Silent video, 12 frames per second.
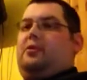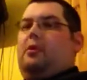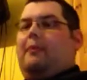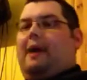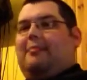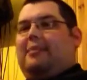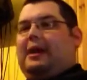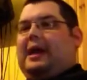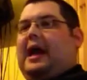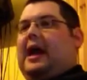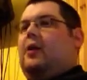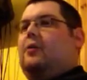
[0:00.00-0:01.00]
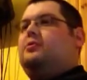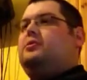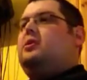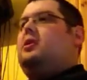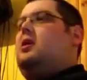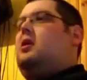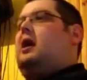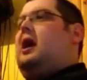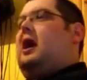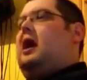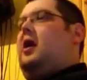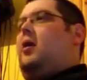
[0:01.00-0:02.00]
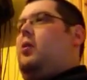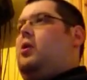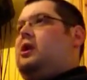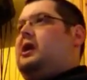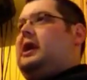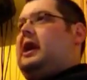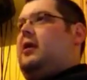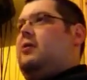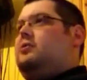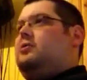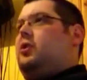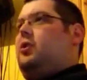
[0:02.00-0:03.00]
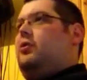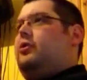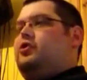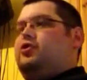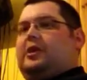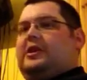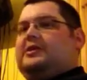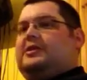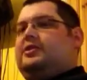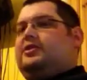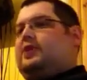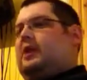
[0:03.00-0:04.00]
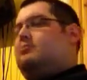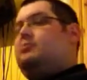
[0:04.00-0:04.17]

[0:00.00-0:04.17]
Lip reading: We were mapping it out, working out all the tricks and the traps.